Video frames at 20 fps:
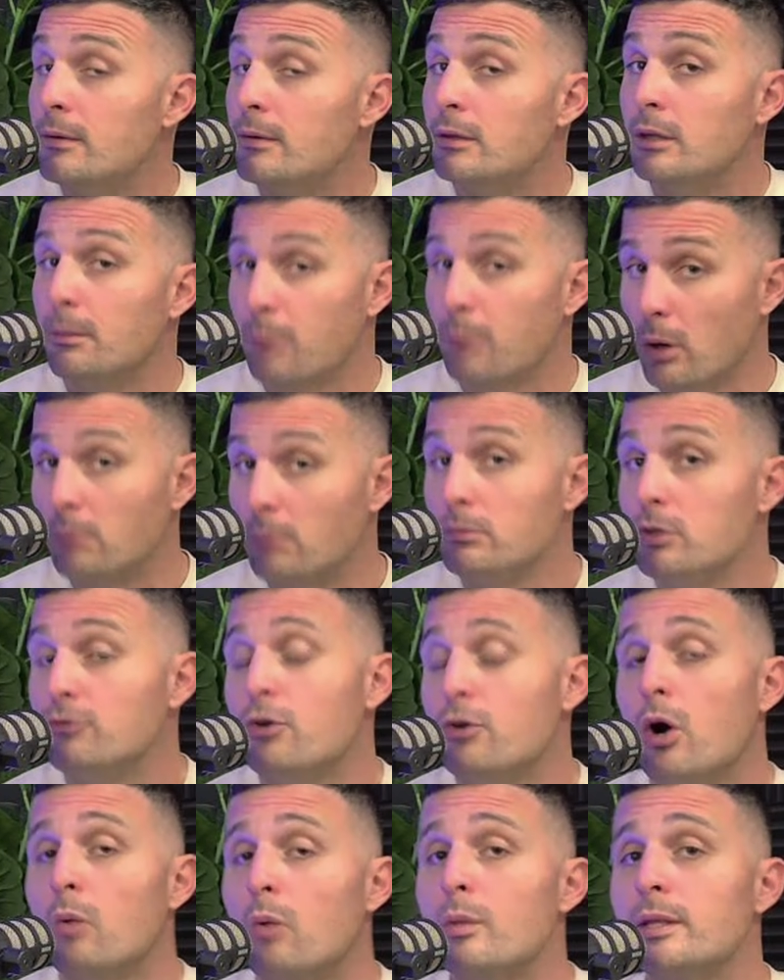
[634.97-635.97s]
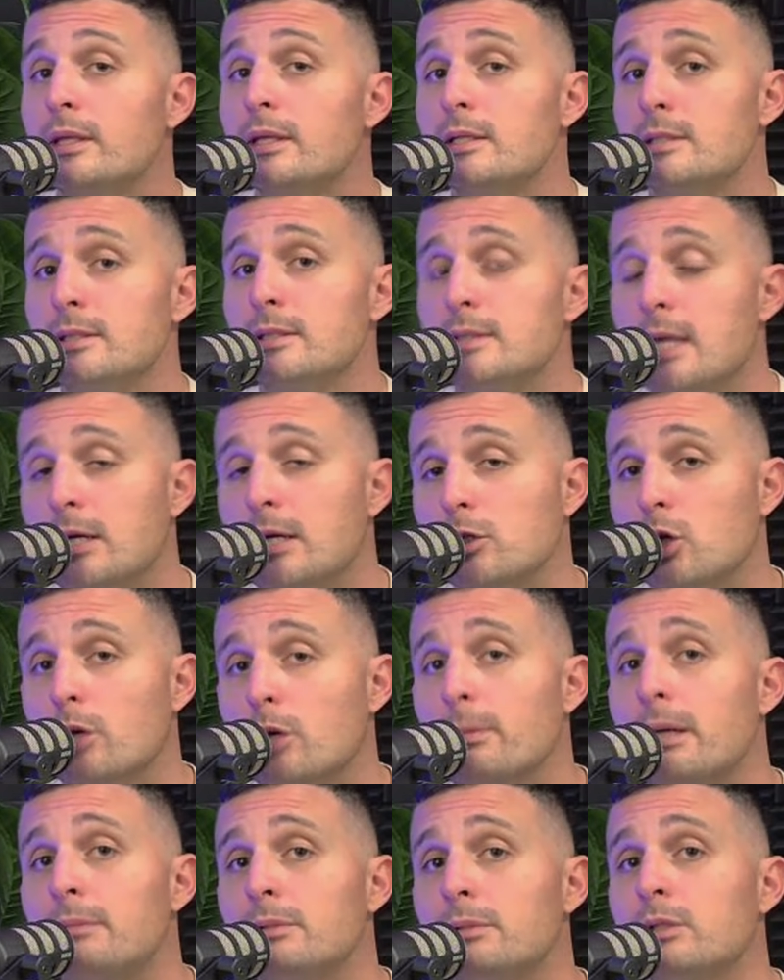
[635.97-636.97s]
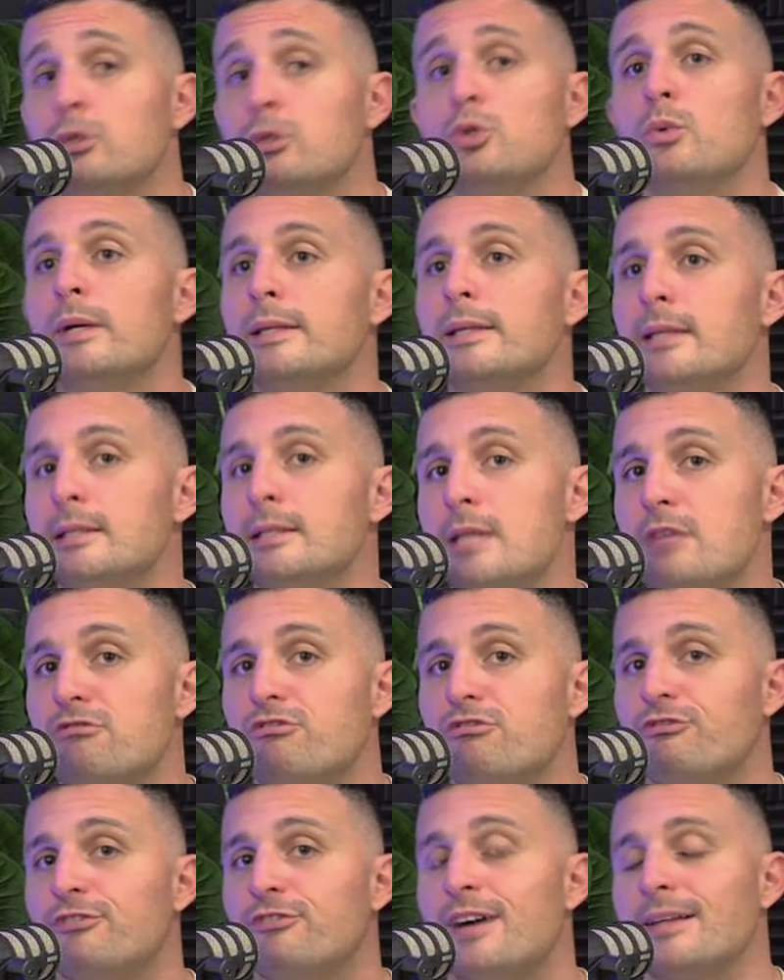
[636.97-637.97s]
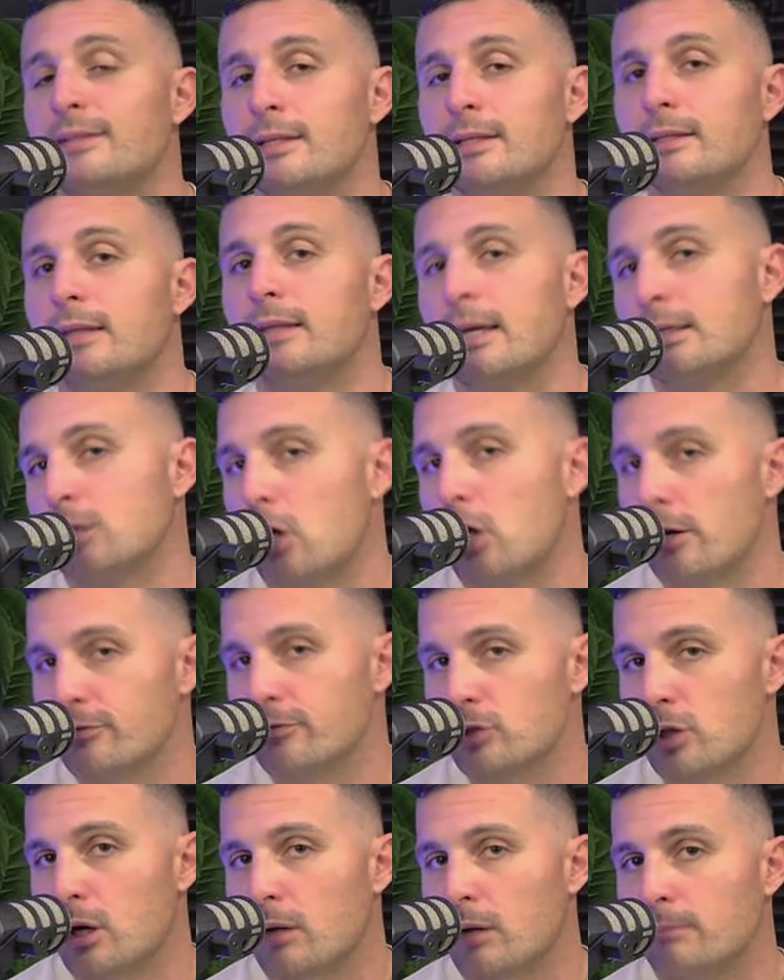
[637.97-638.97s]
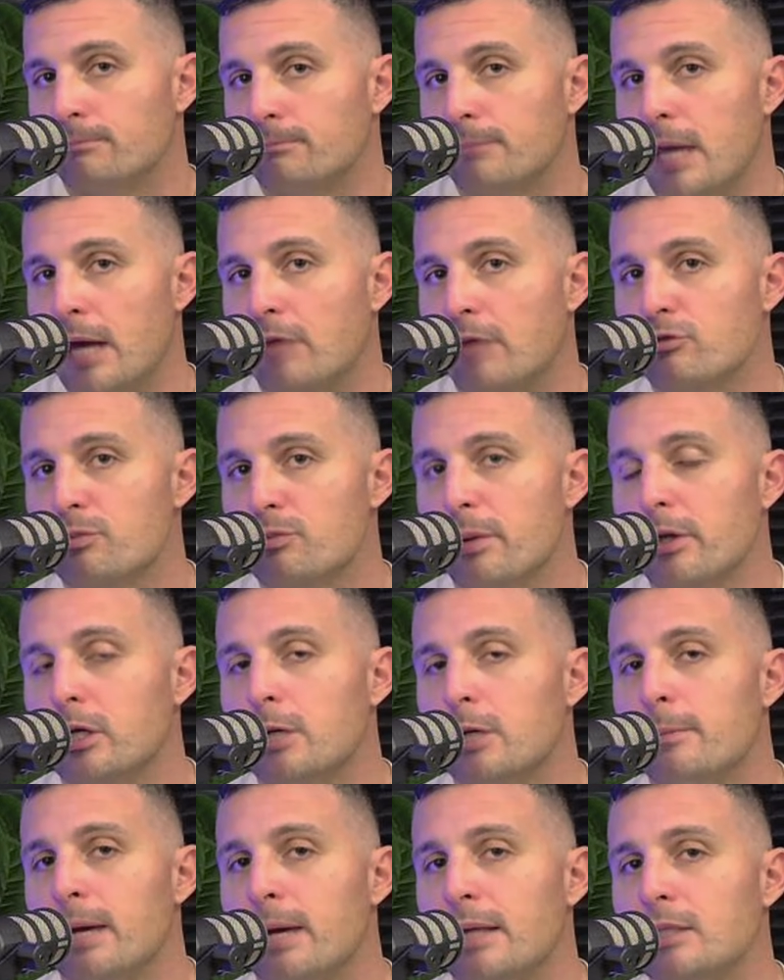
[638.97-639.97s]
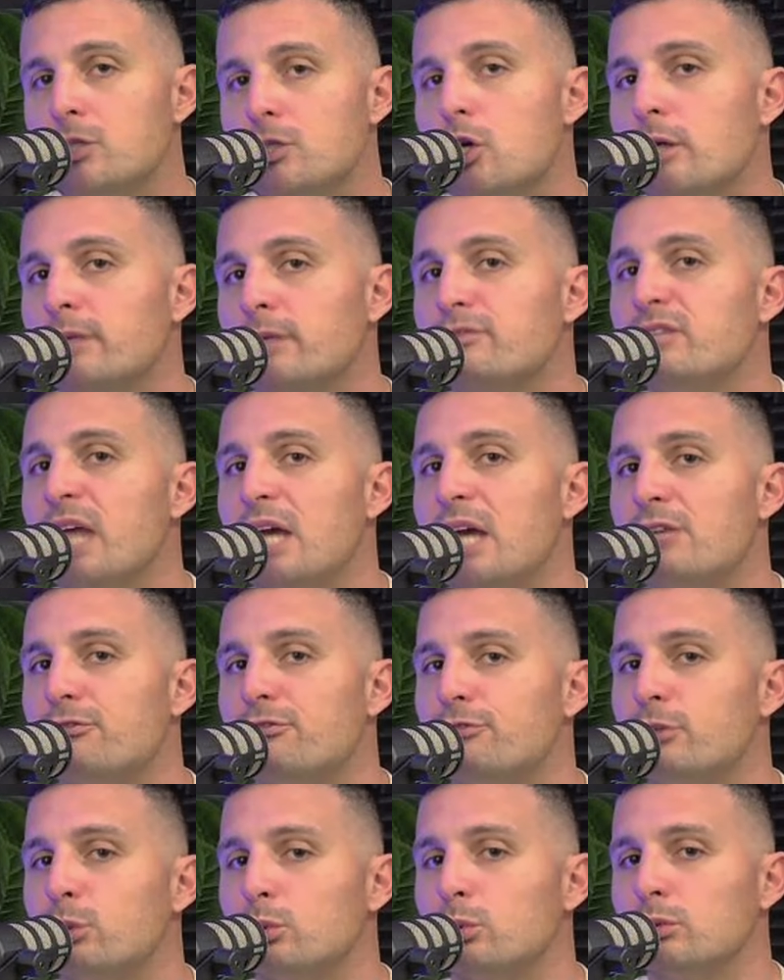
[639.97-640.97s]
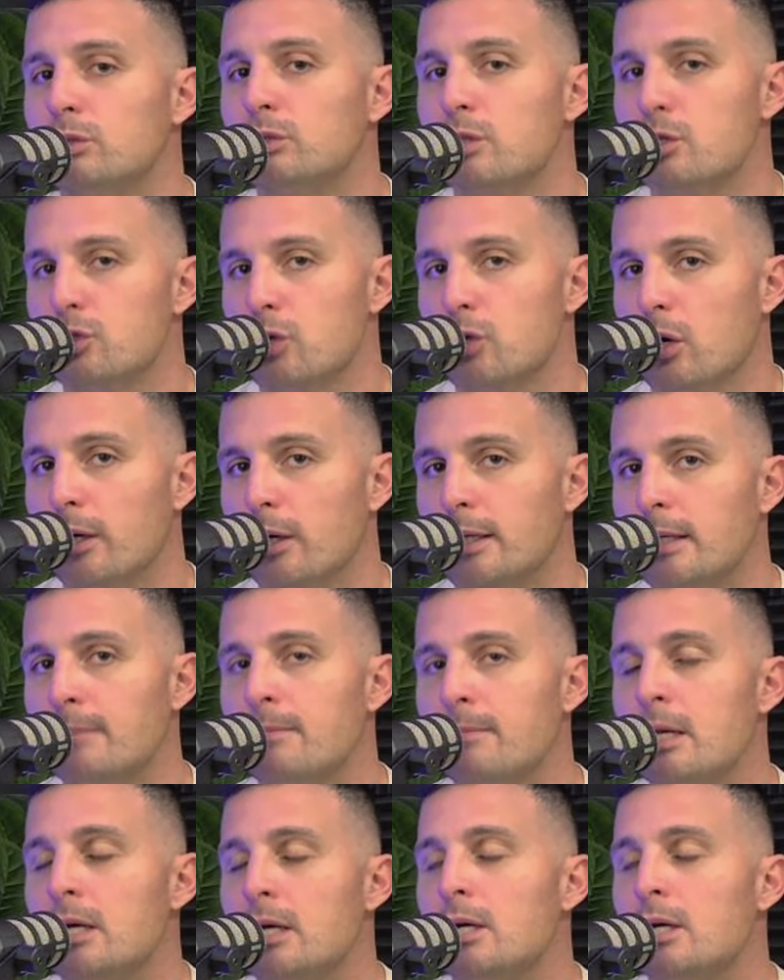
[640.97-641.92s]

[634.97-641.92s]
the problem you've got with this is that a lot of people are doing this and funding their lifestyle. And I've spoken about this kind of debt-fueled society.